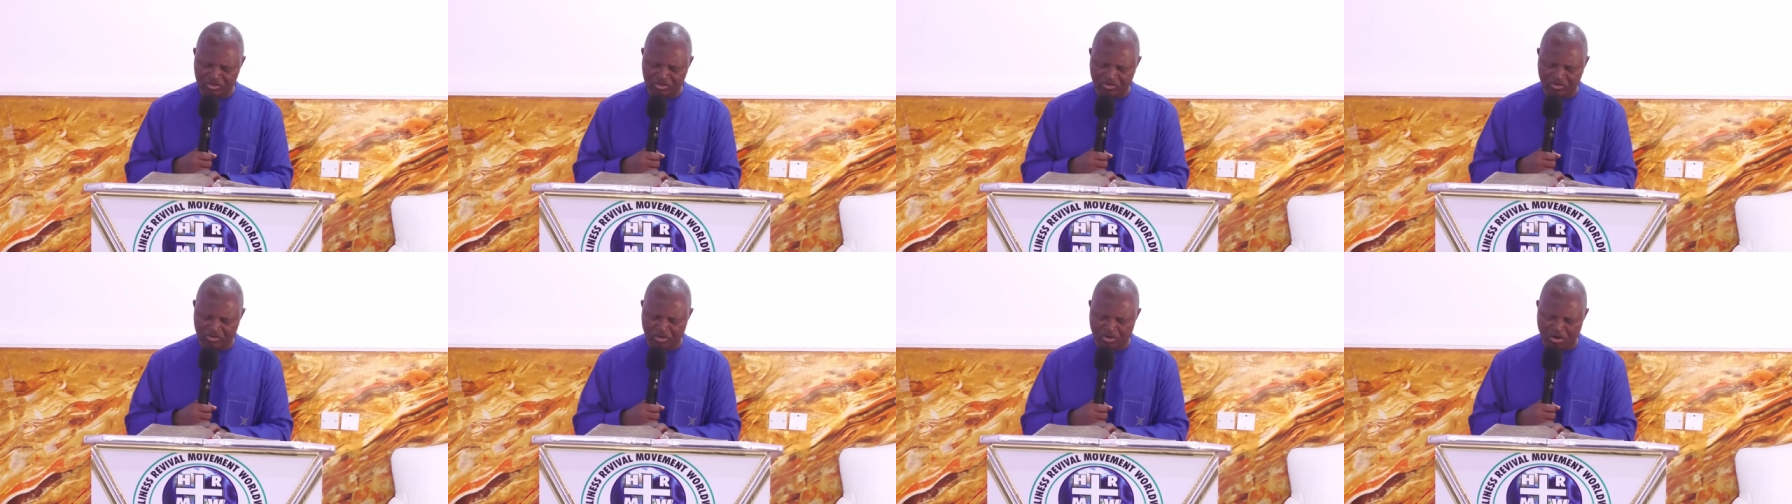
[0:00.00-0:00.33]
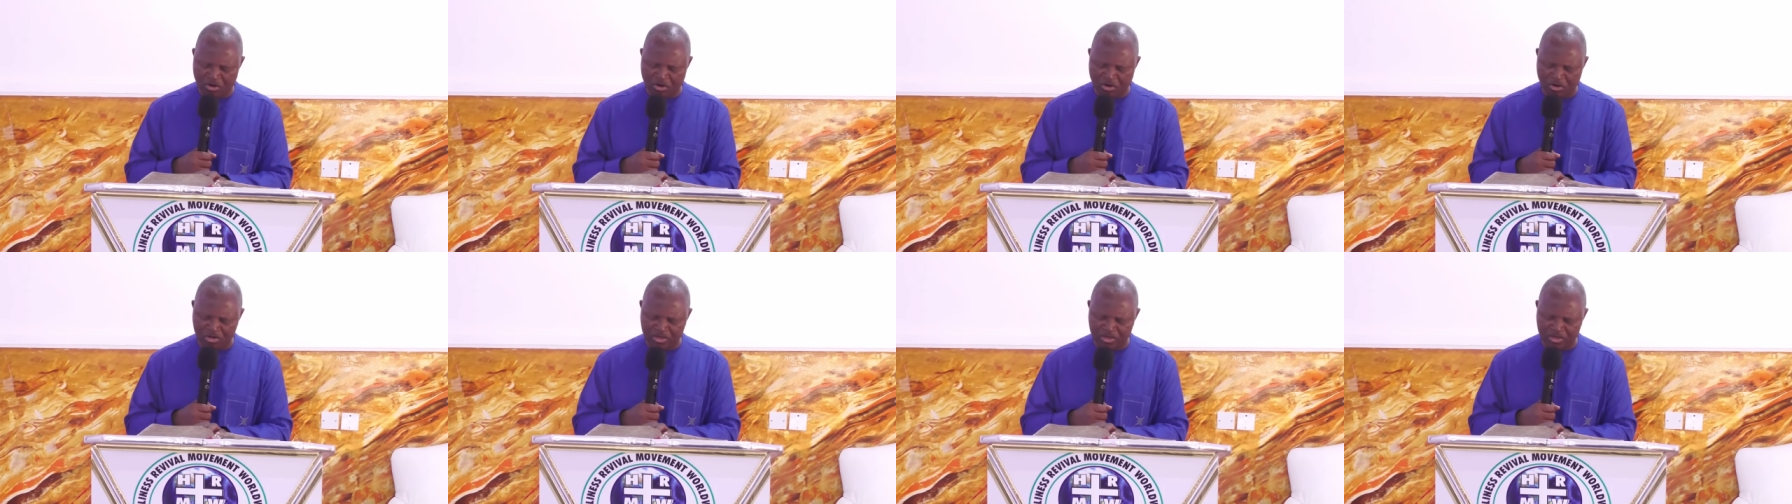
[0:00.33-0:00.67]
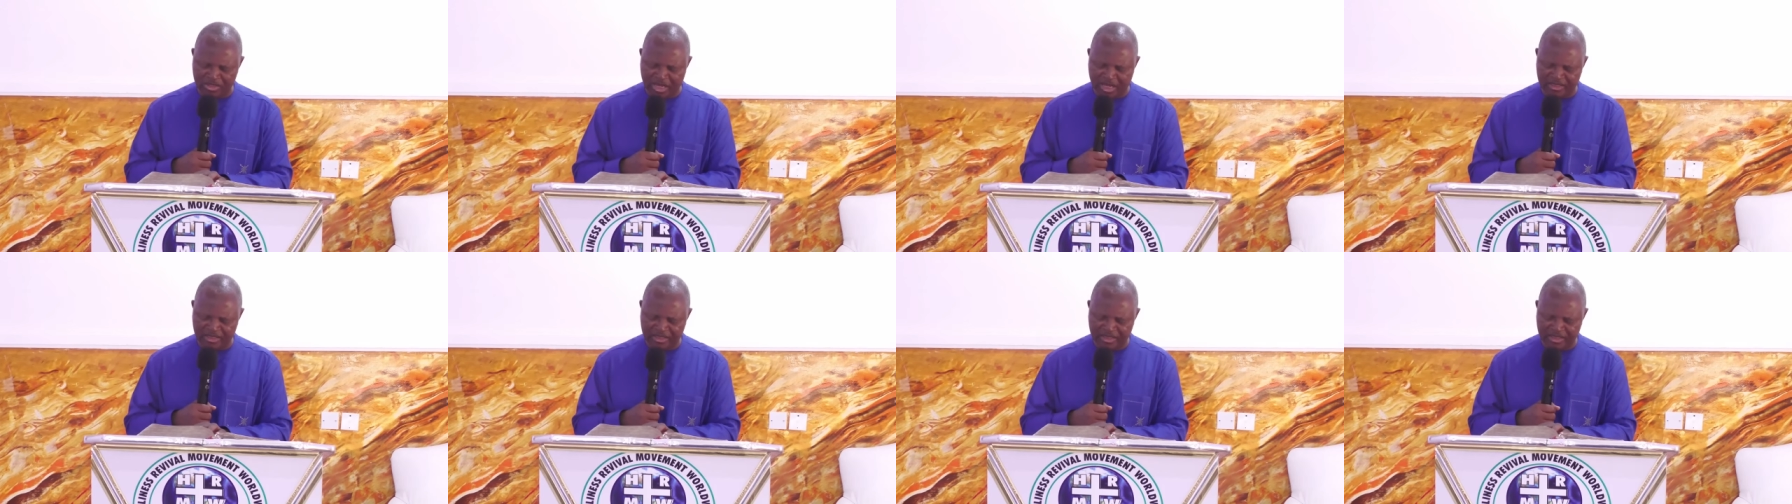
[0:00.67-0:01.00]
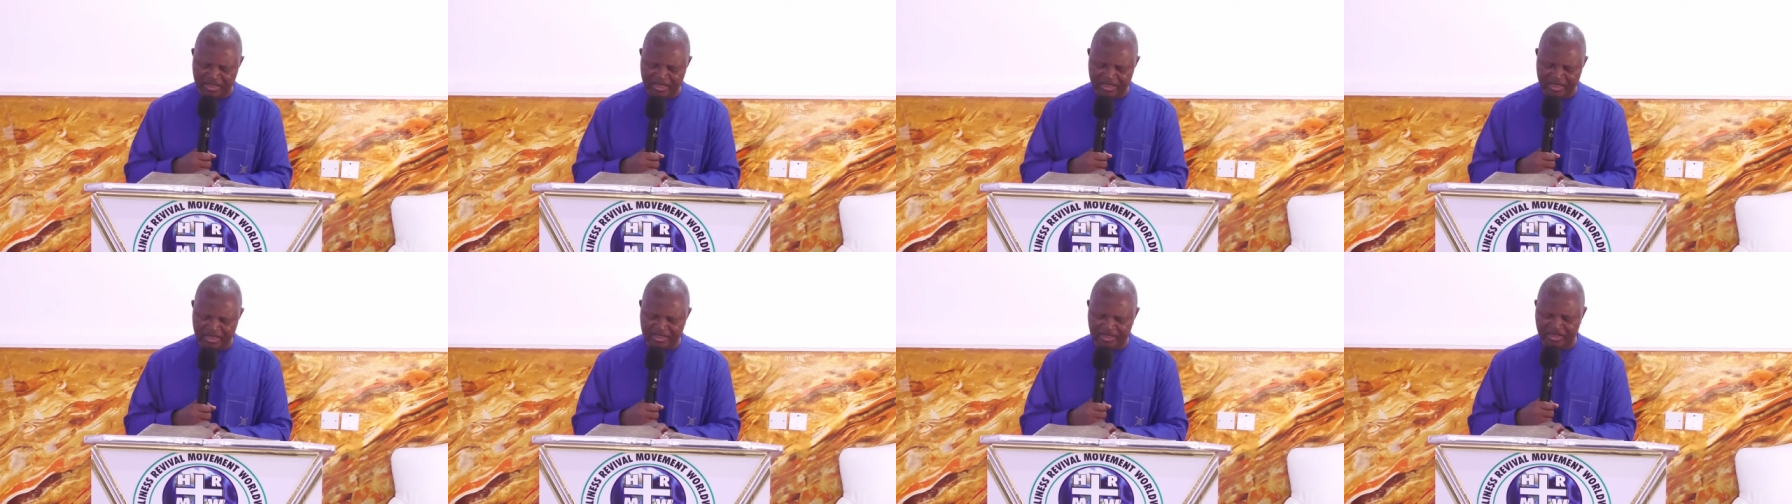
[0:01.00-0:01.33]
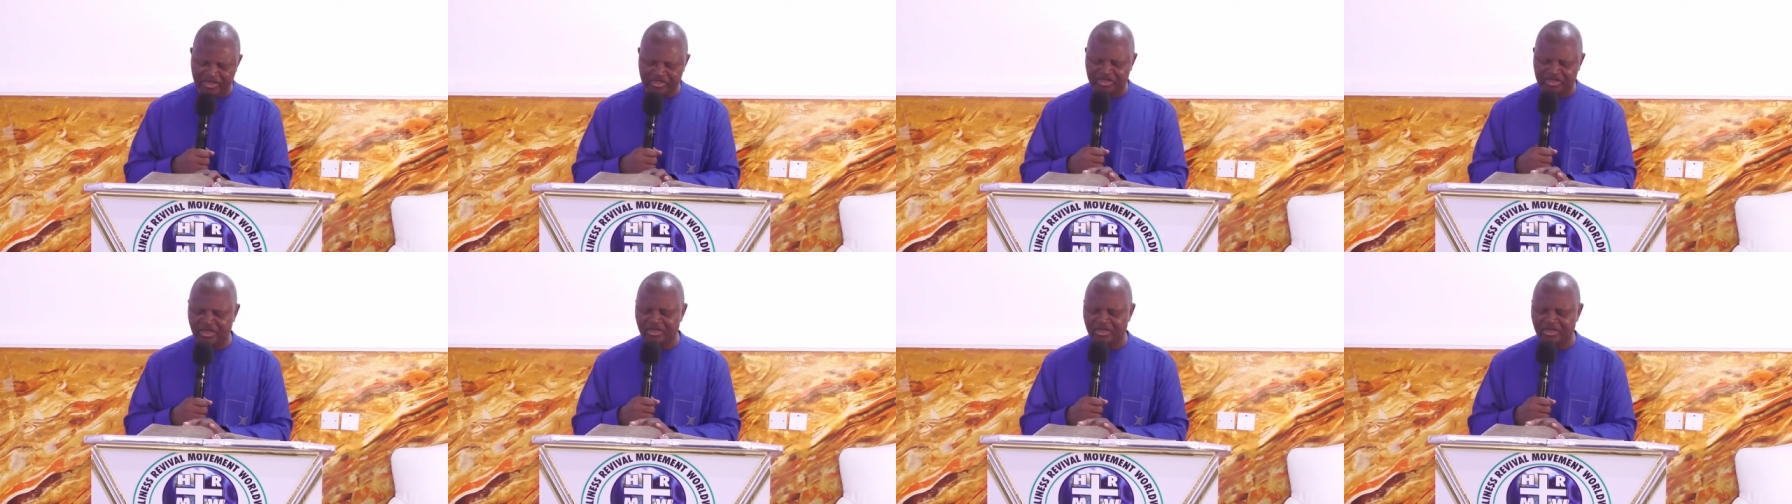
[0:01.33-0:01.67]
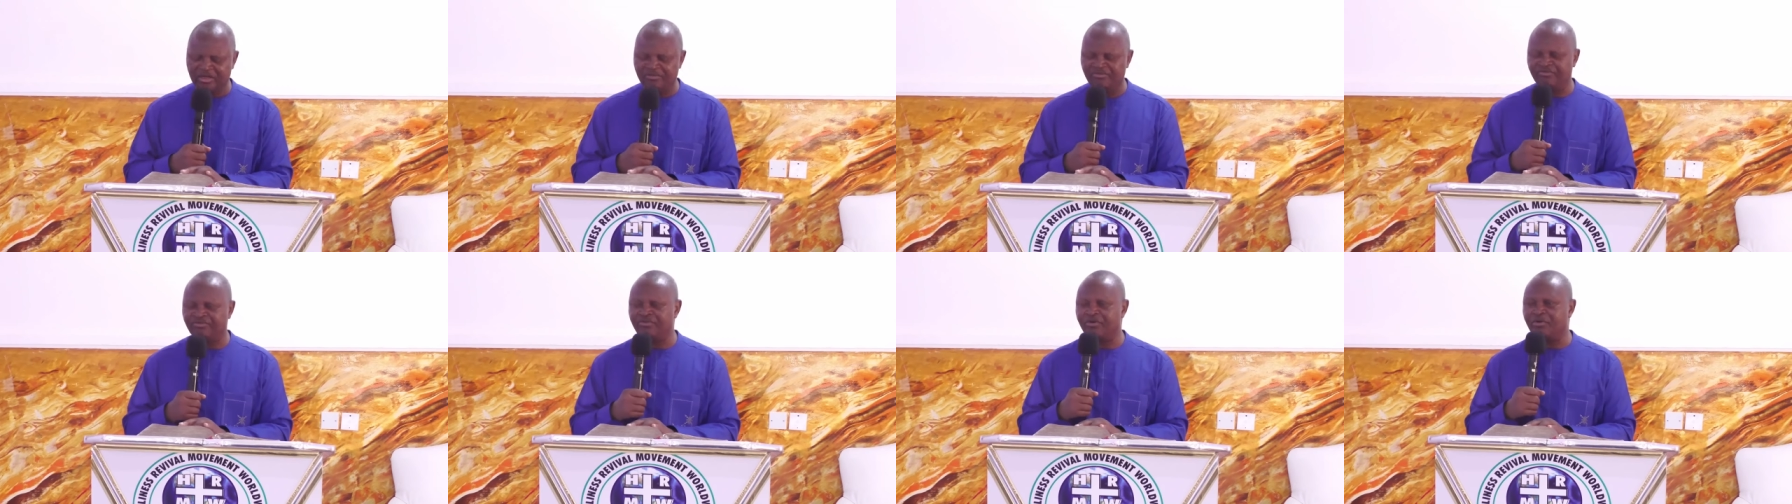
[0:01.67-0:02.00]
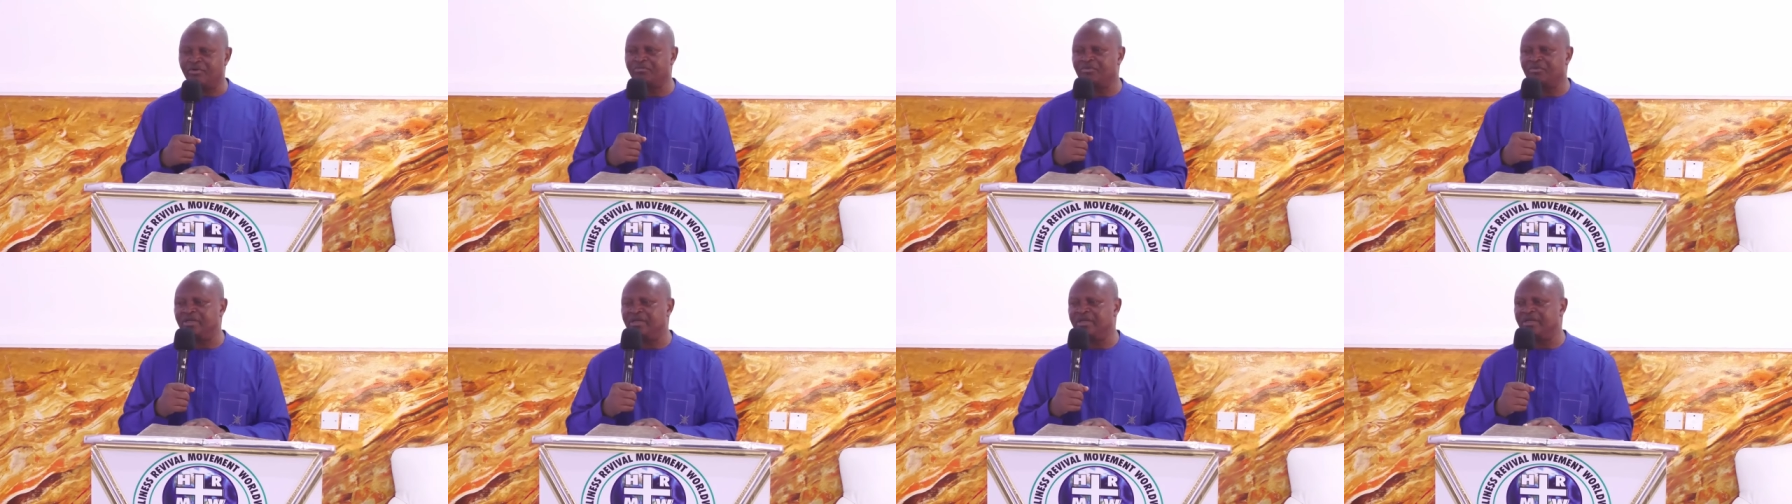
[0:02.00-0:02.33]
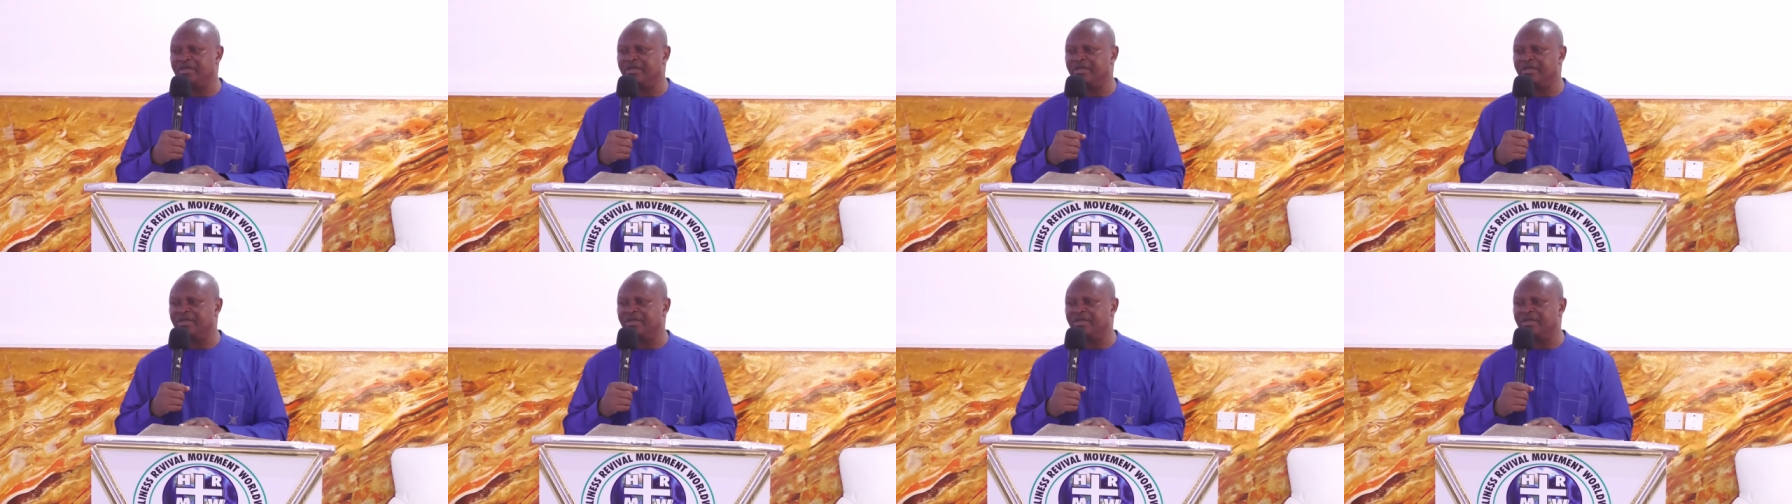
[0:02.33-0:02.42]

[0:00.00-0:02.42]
all that they shall inform thee.